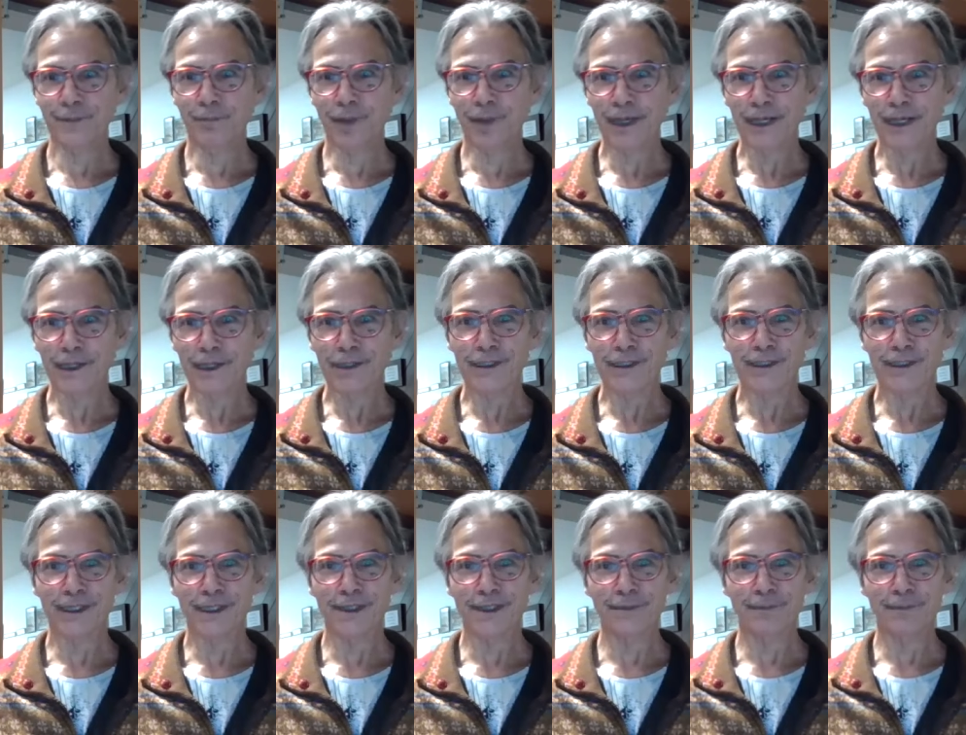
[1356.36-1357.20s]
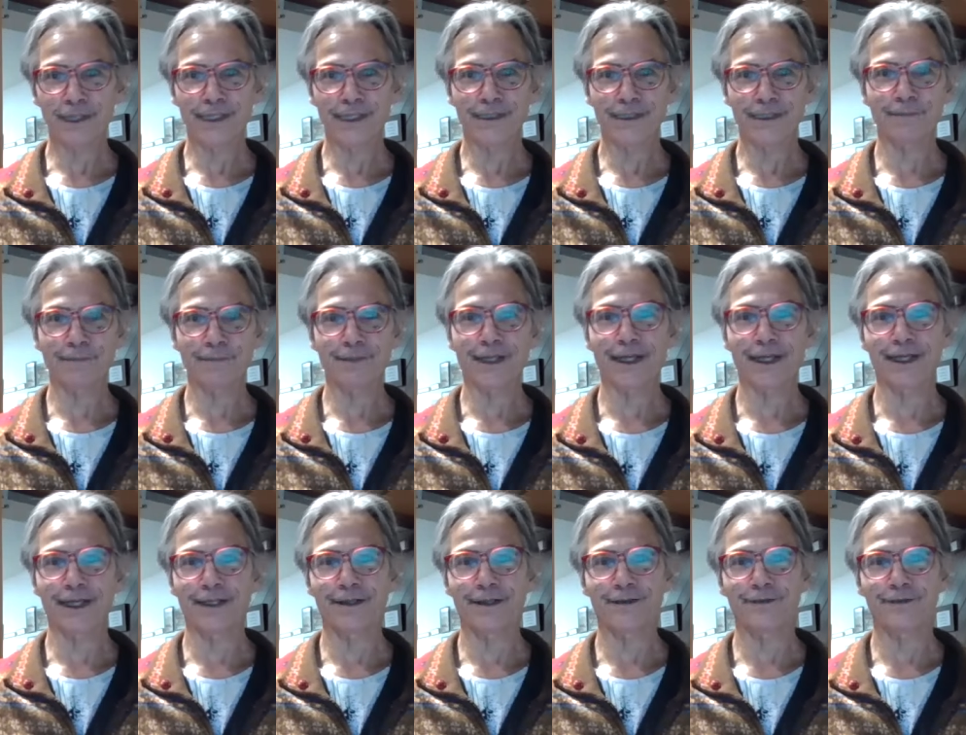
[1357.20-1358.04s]
prayers can be some
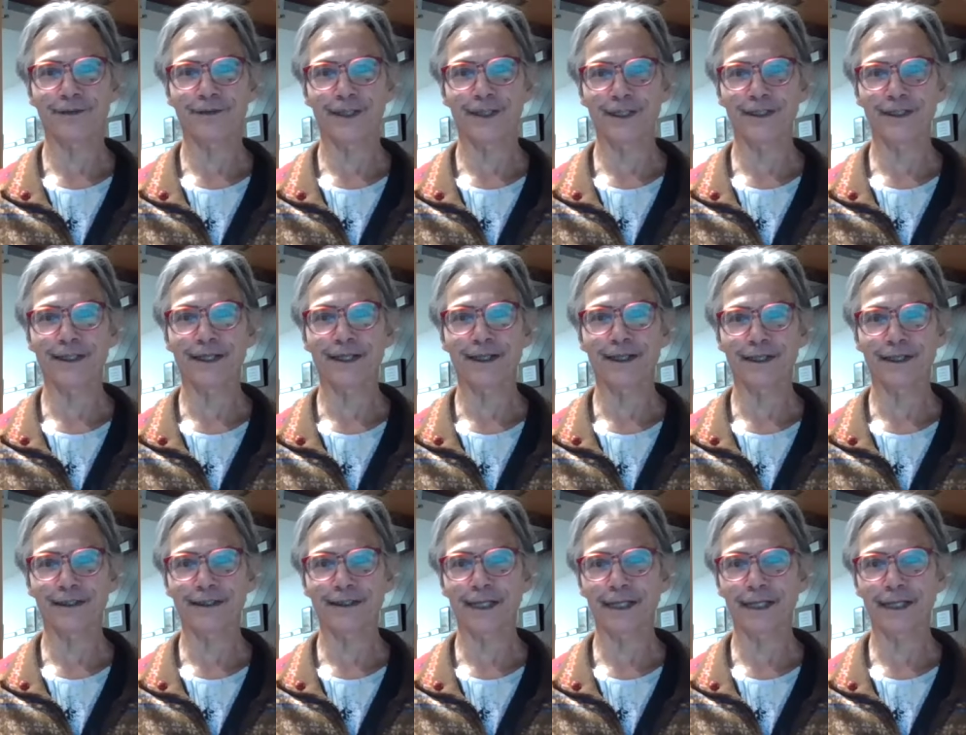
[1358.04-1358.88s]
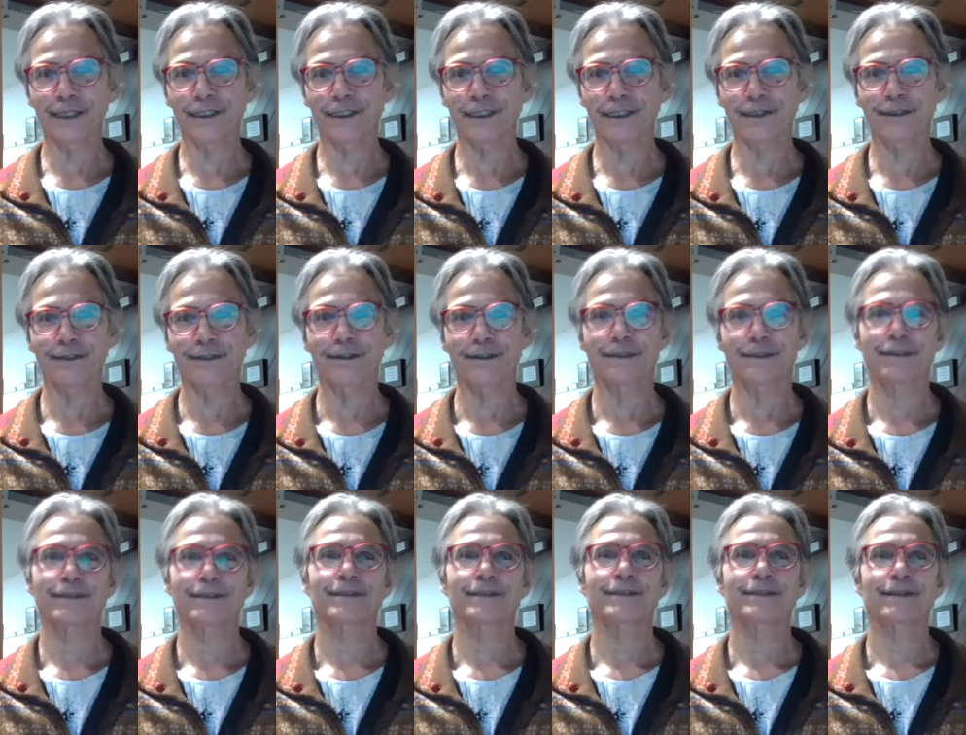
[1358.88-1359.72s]
kind of incantation
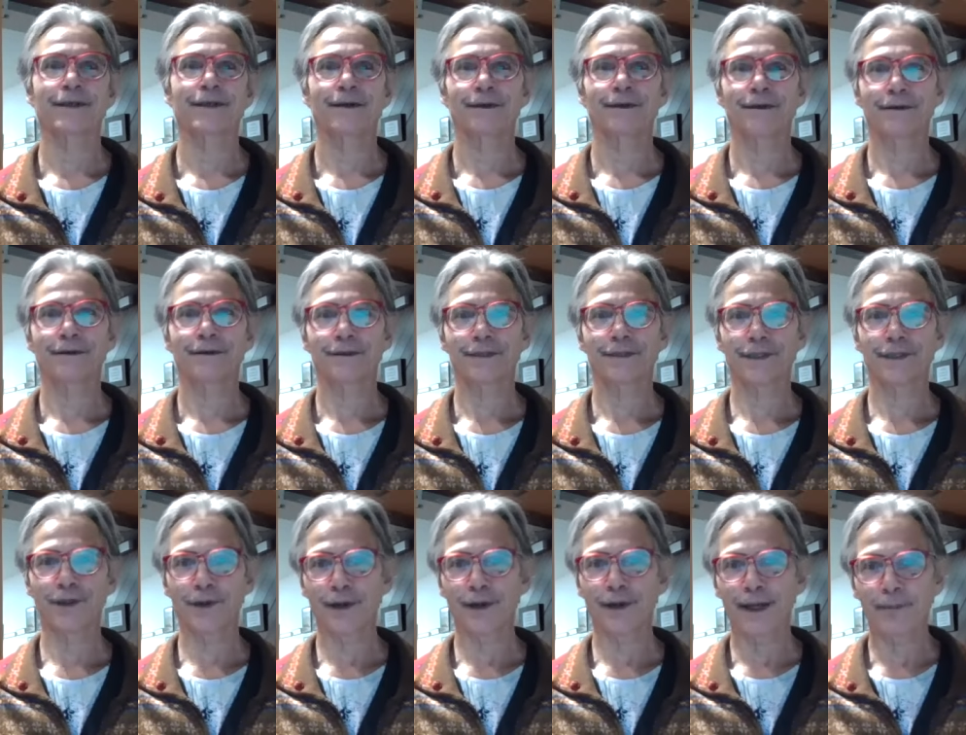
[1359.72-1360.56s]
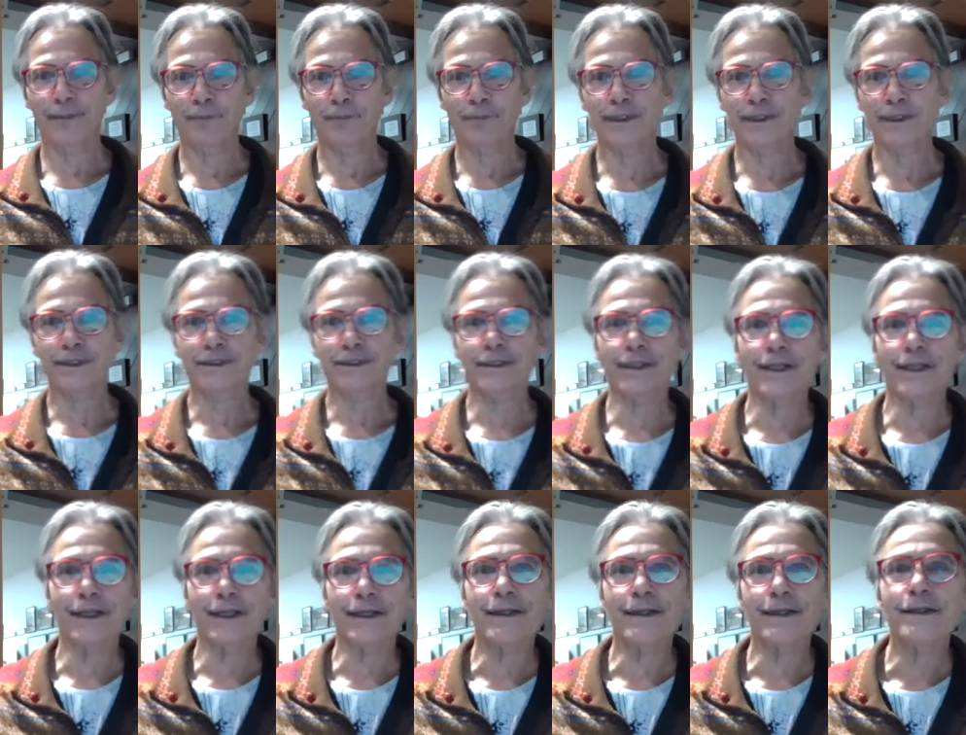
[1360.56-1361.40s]
so I put
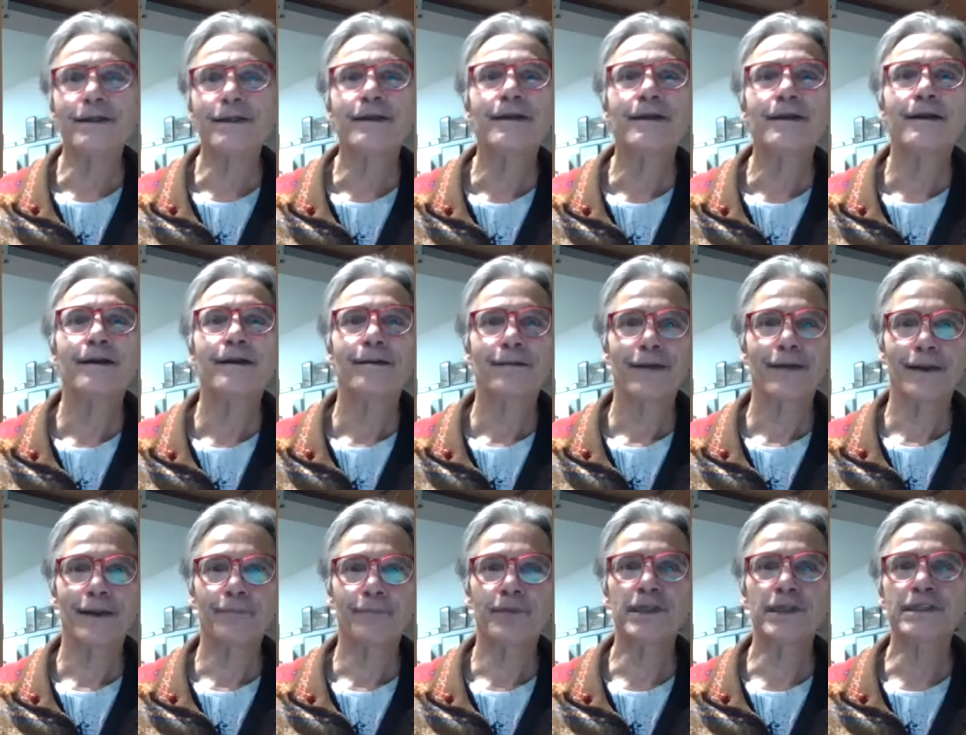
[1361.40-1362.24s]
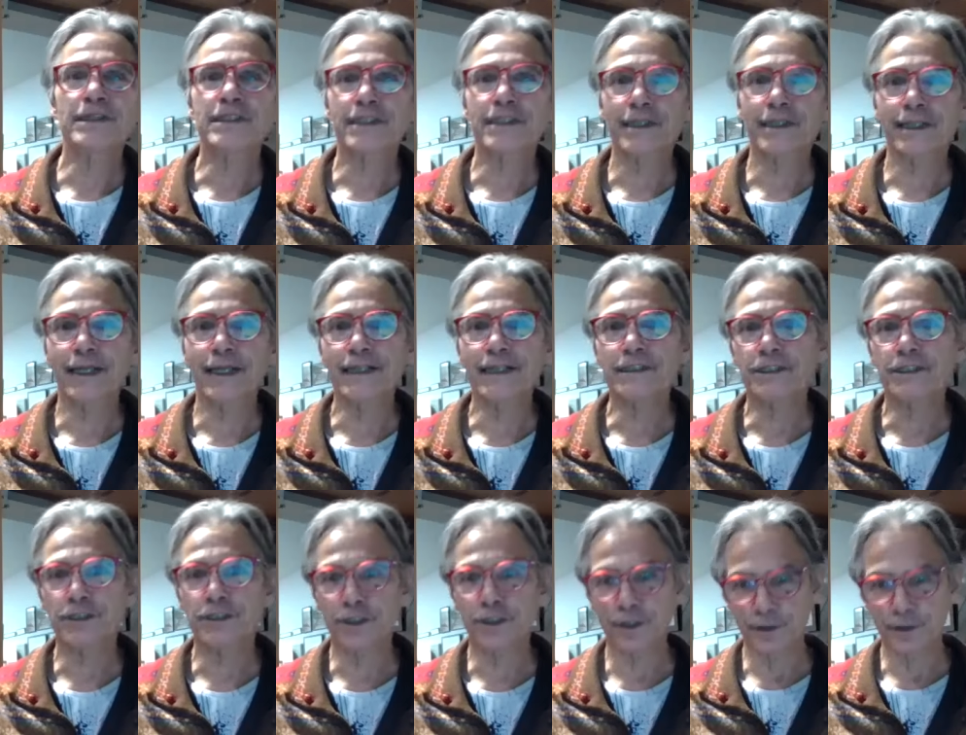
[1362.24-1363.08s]
uh, I put
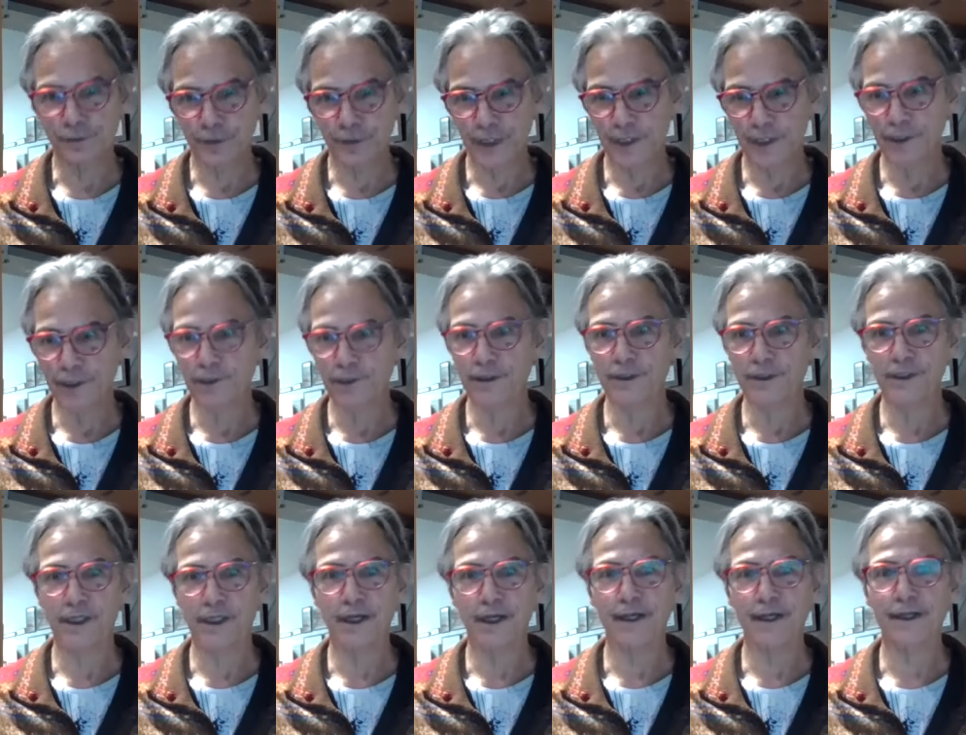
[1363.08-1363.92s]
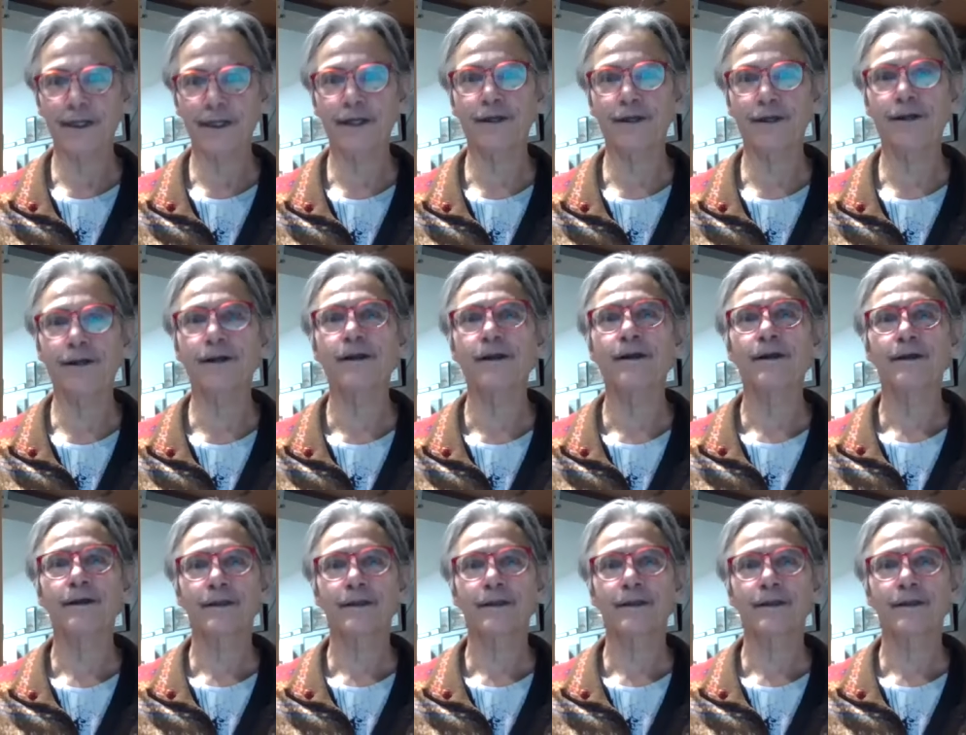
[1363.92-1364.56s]
celestial figures on here.